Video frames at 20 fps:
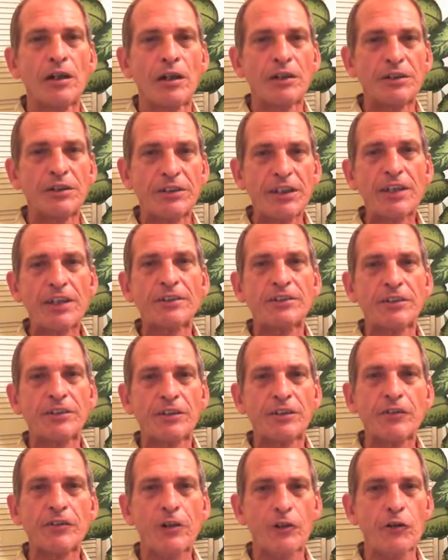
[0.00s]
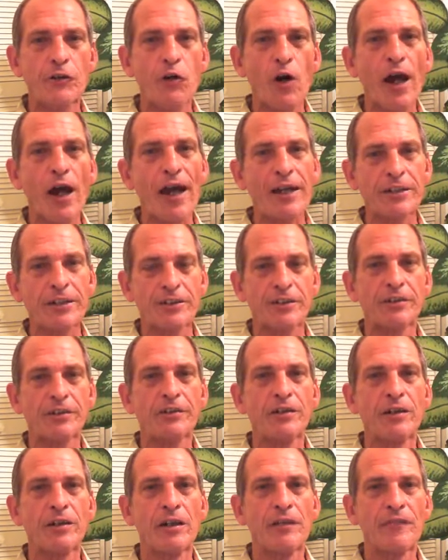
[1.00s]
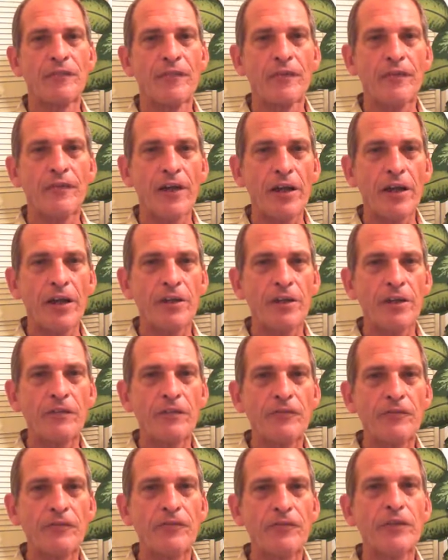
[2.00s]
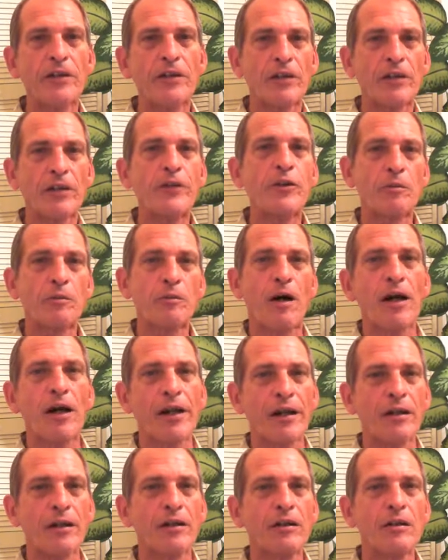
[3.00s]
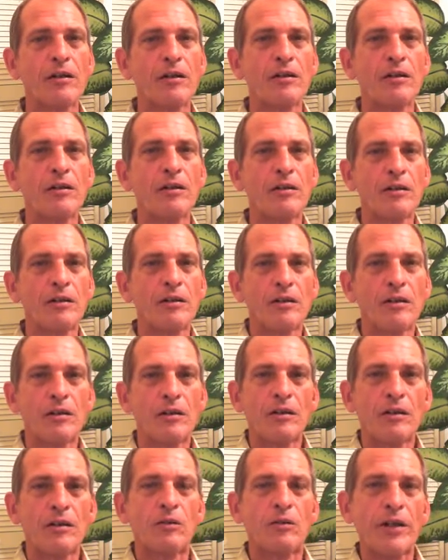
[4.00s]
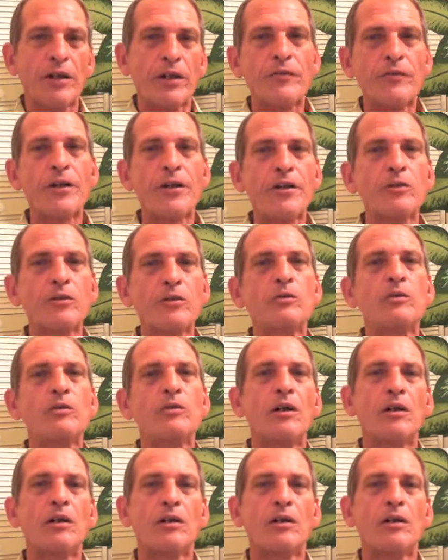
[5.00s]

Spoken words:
sense of contraction that you feel in your body. Whenever you